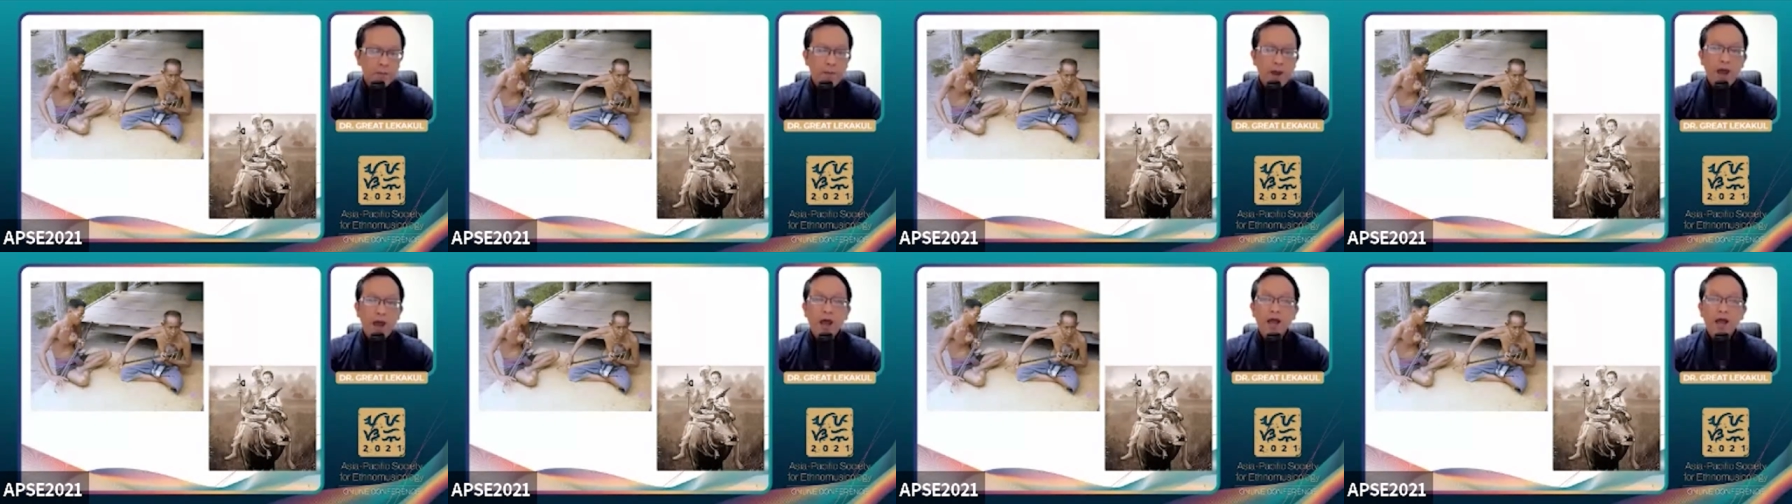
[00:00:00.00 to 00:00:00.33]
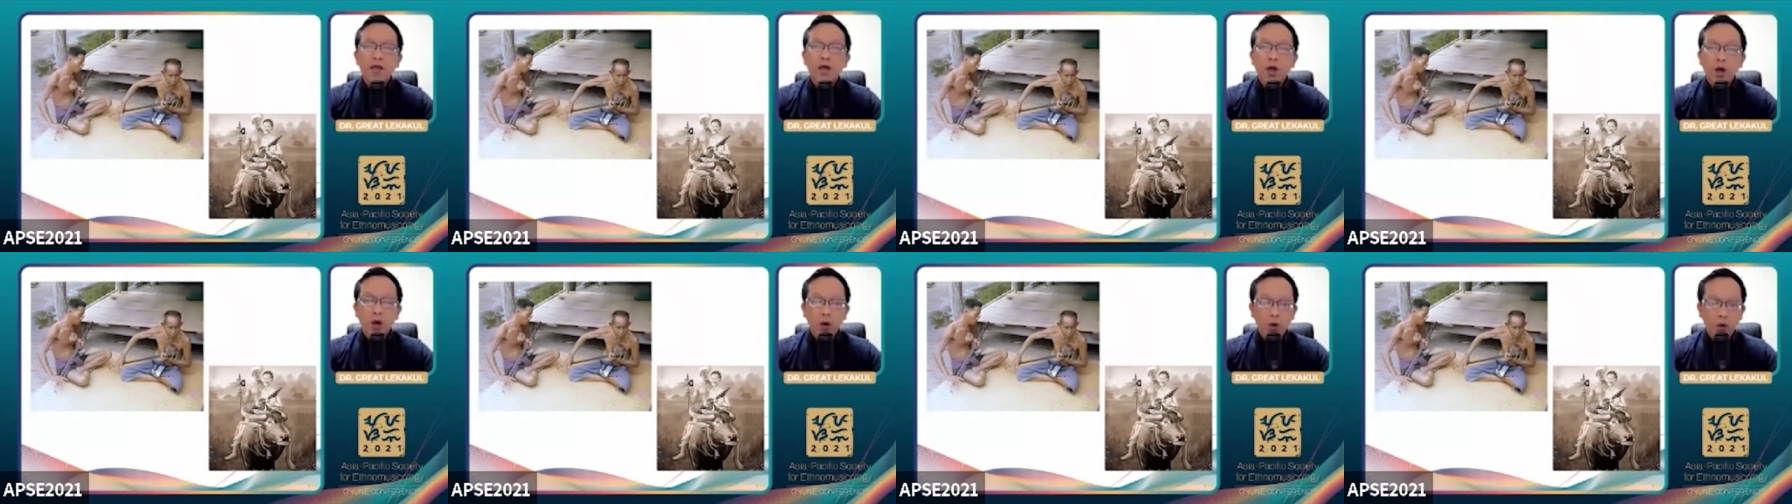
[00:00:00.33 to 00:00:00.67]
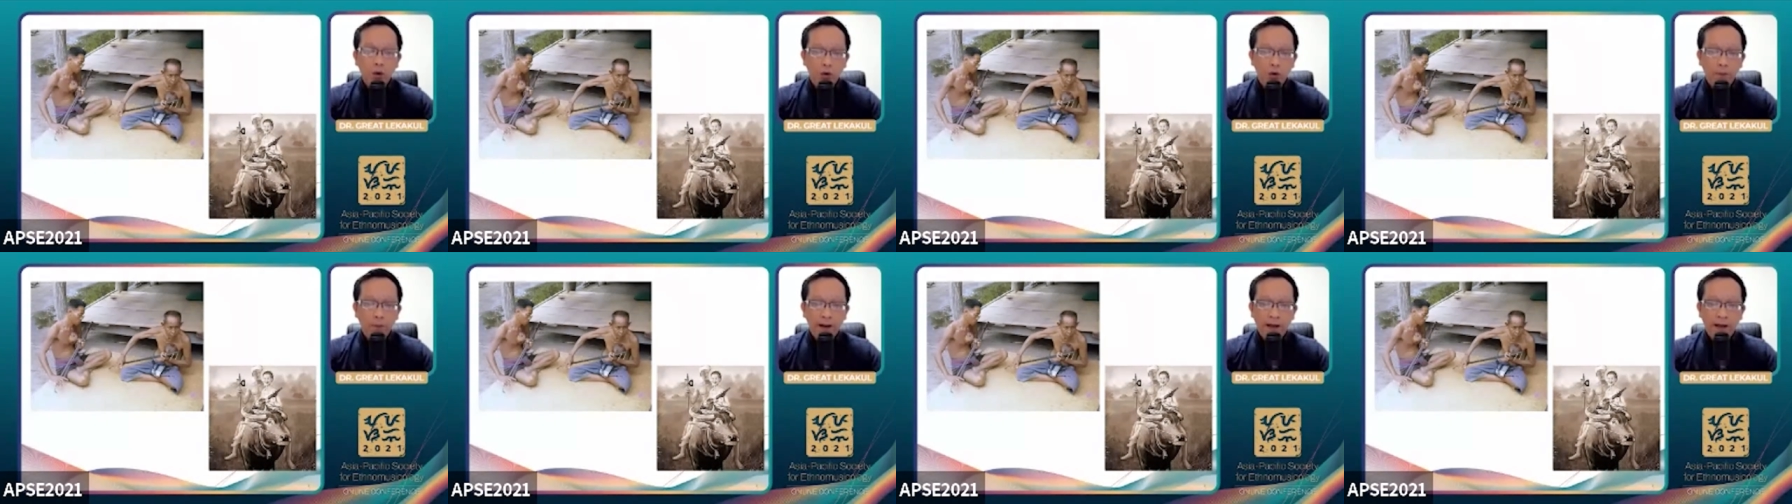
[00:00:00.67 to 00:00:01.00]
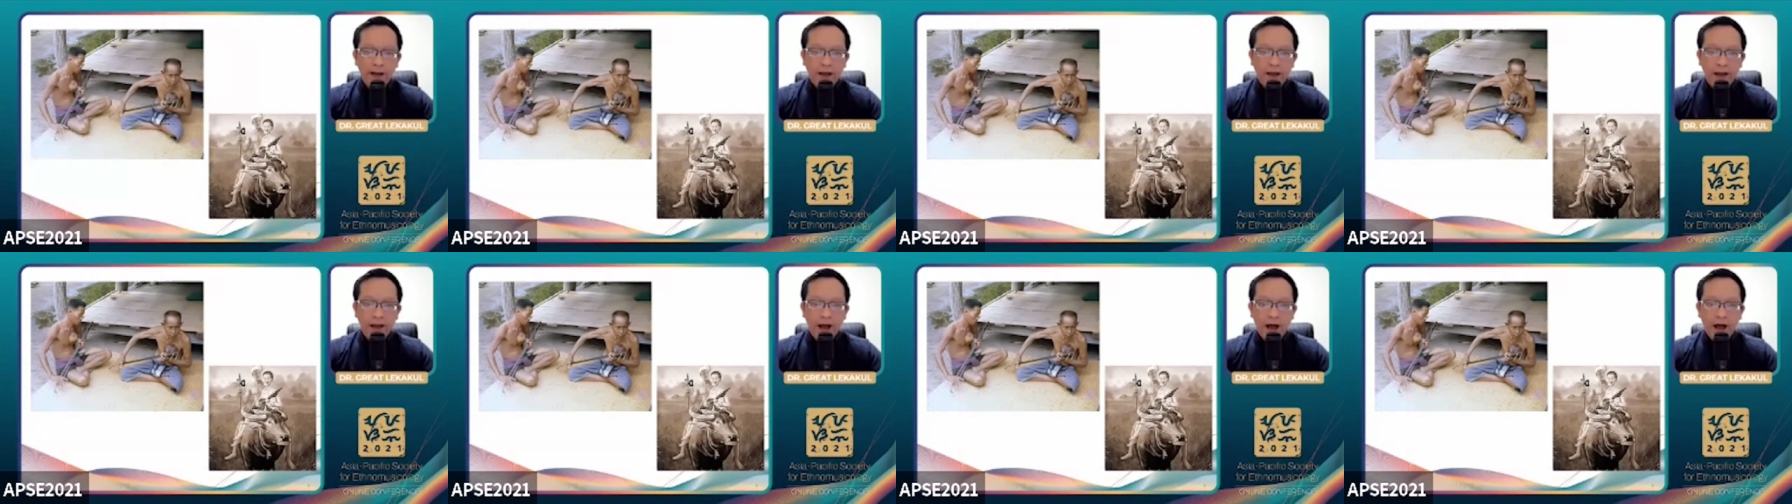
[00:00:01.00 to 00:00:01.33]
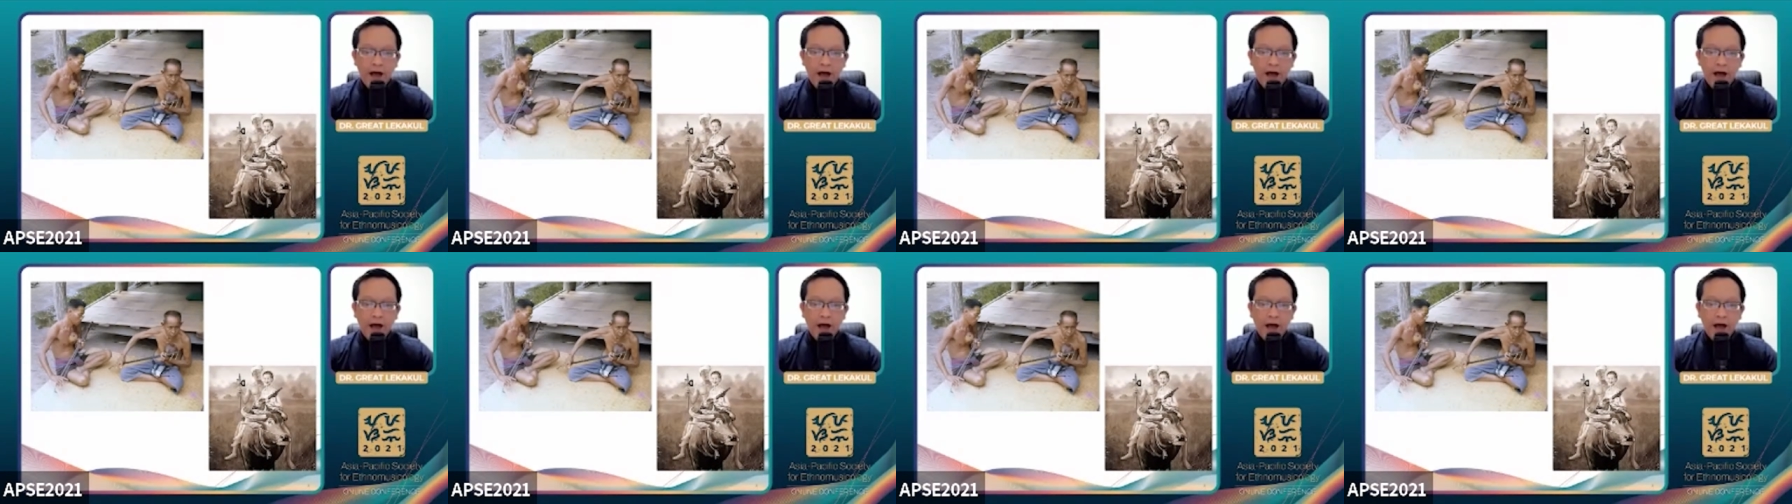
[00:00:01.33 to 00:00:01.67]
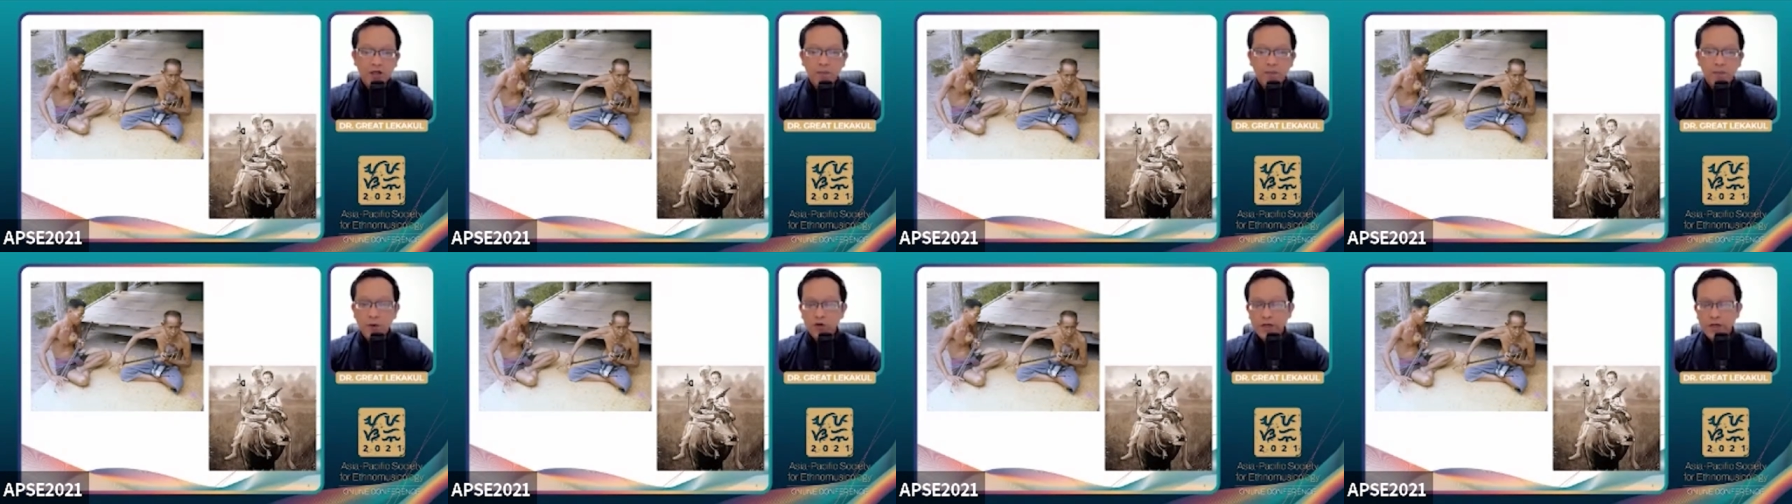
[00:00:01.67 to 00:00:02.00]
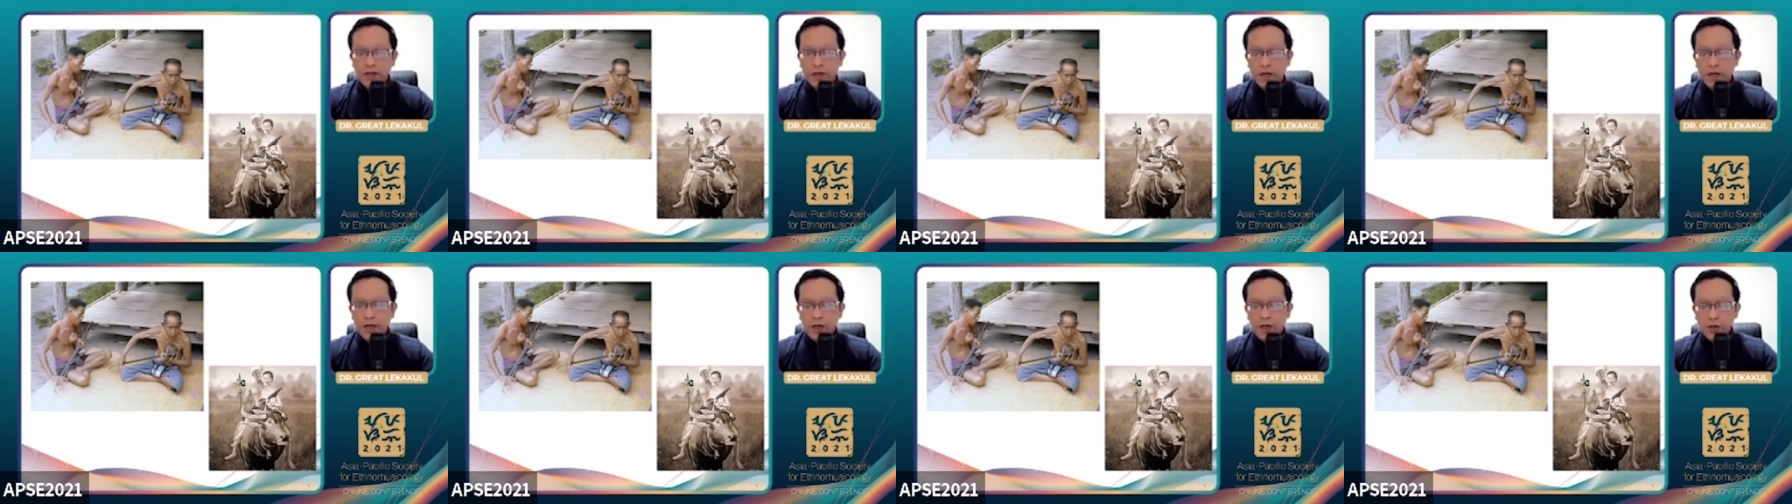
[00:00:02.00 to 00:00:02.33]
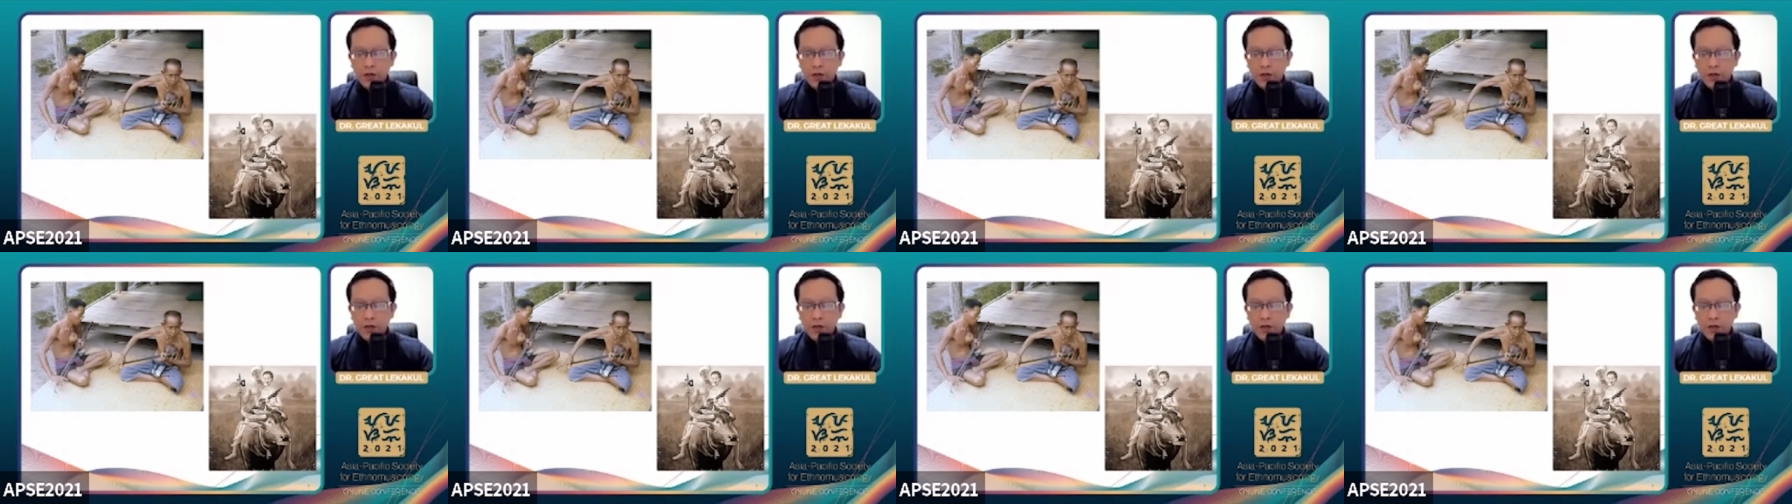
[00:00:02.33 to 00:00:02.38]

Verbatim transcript: man who play hard music